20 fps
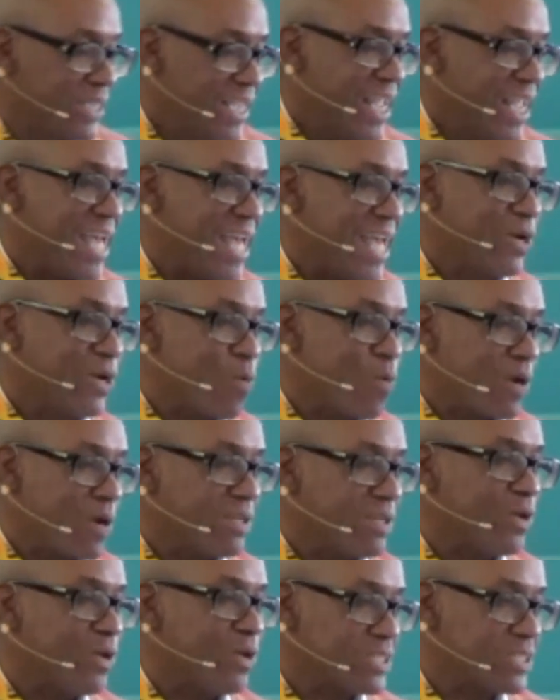And in one of those
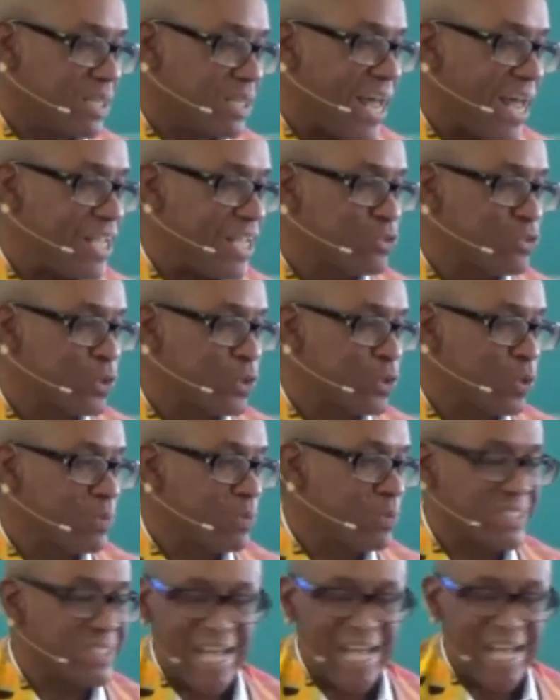classrooms
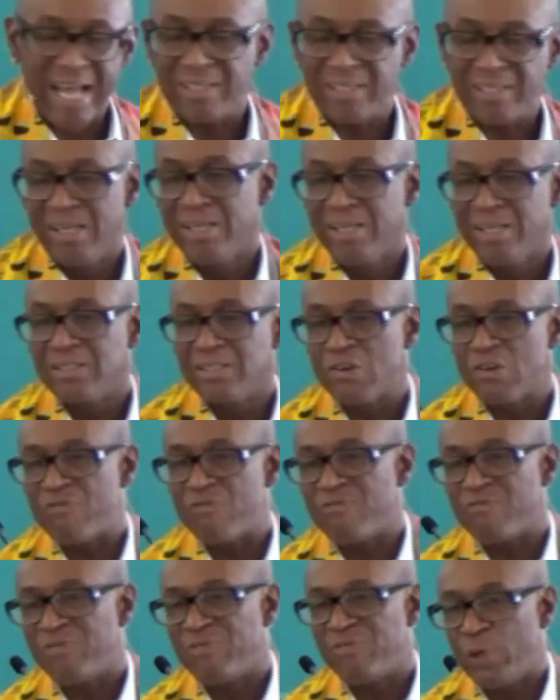sat the
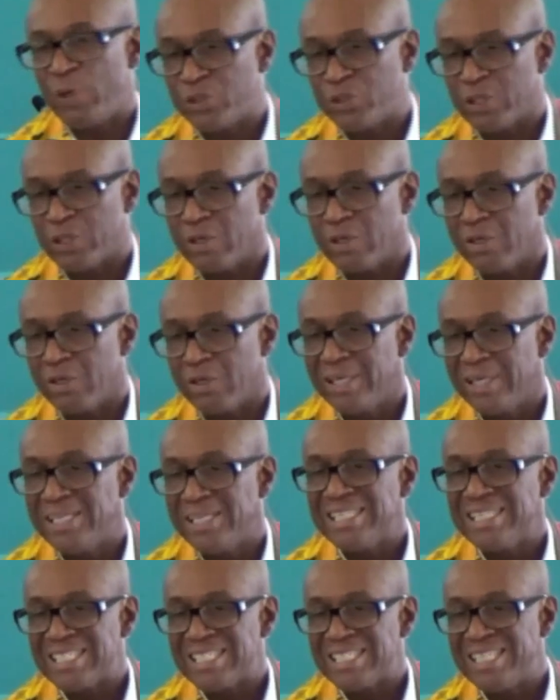future
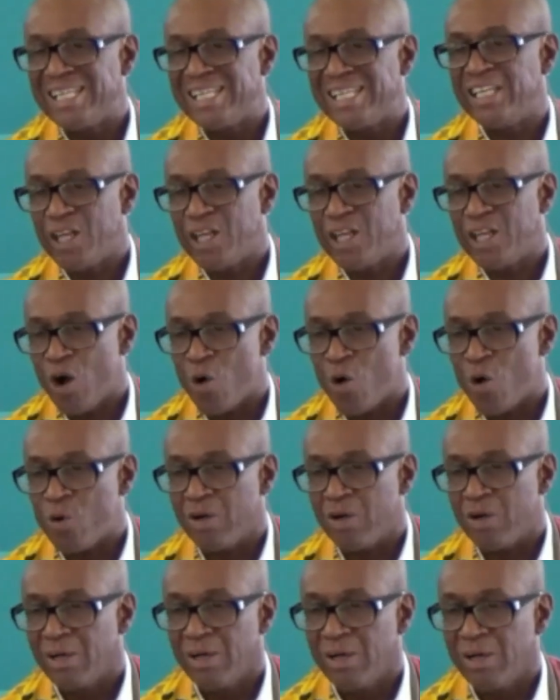CEO
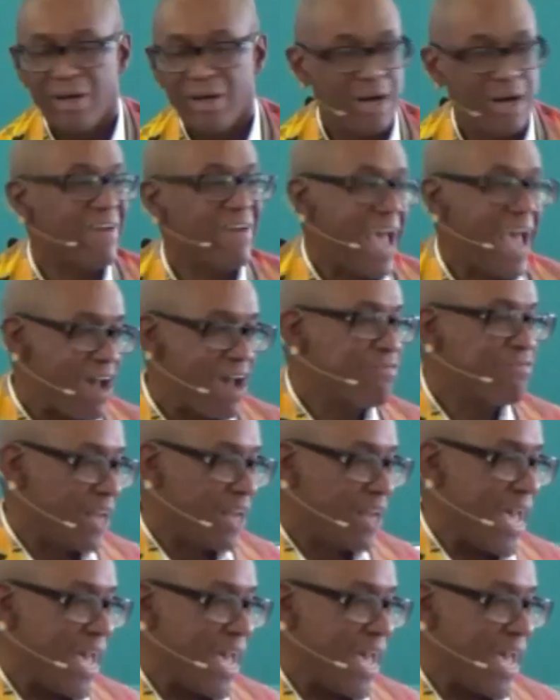of Aflac.